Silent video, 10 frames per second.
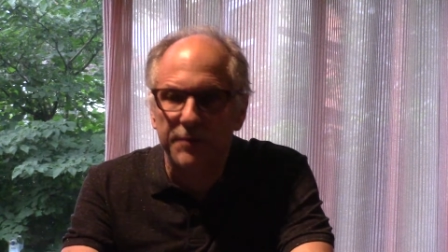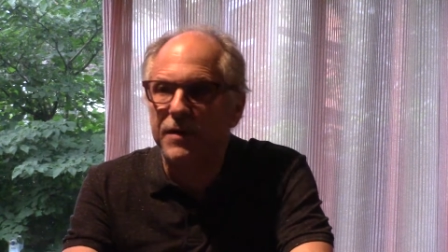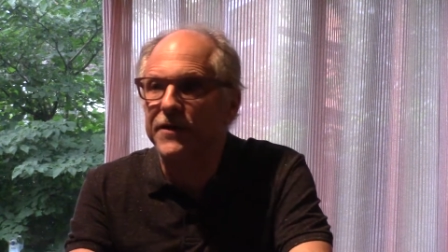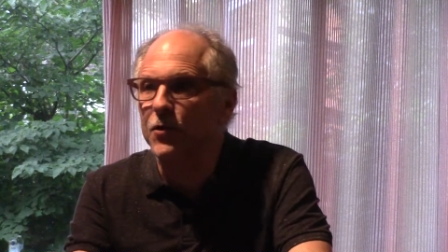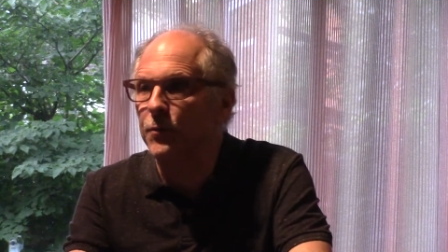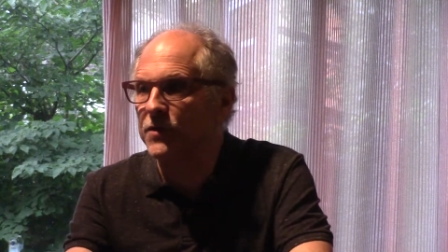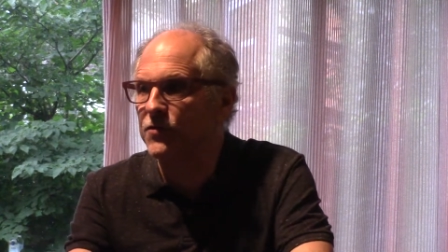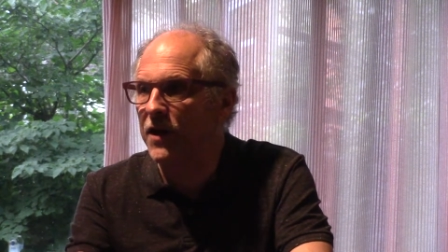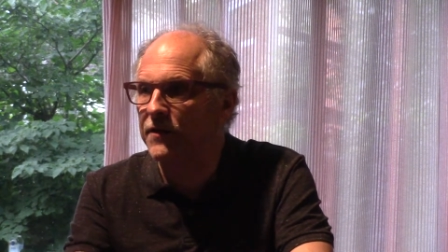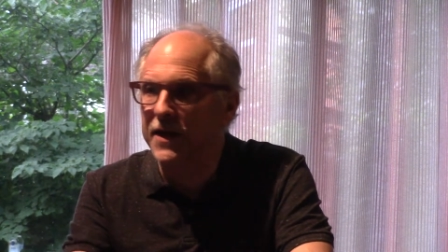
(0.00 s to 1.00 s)
and make no
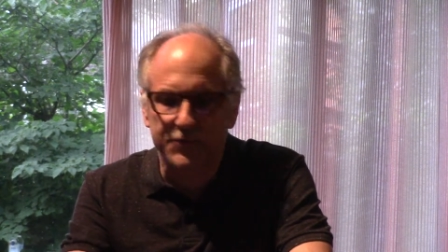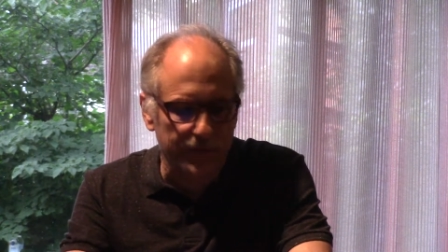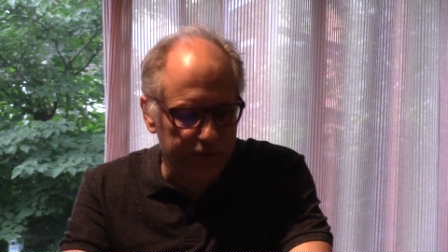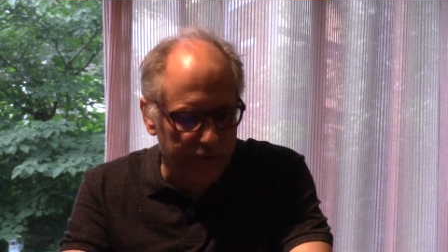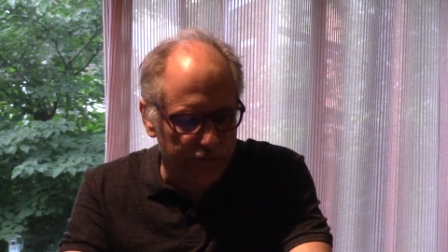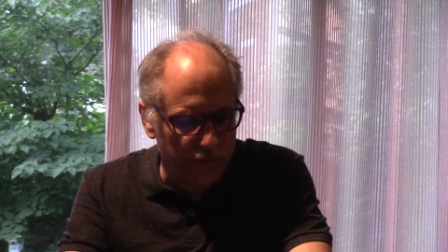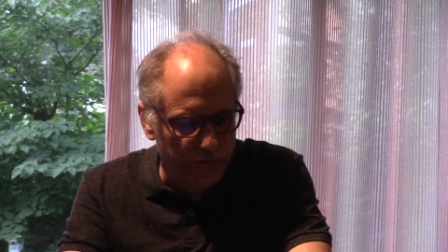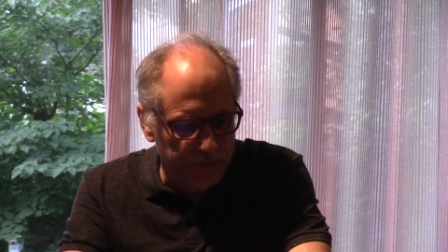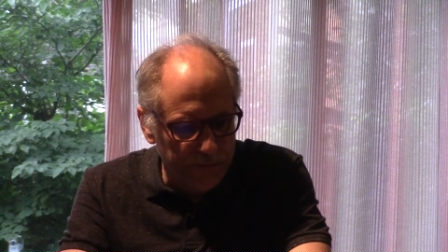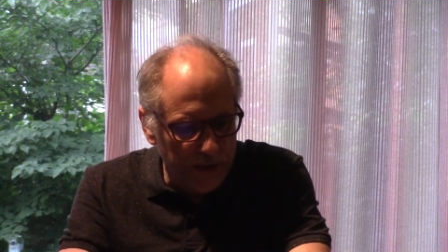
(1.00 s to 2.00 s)
mistake, that's what they're
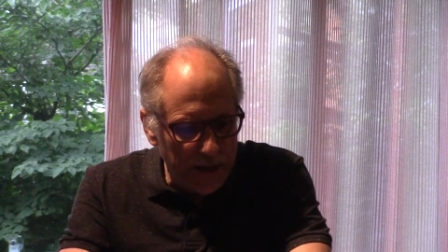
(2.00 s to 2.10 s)
doing.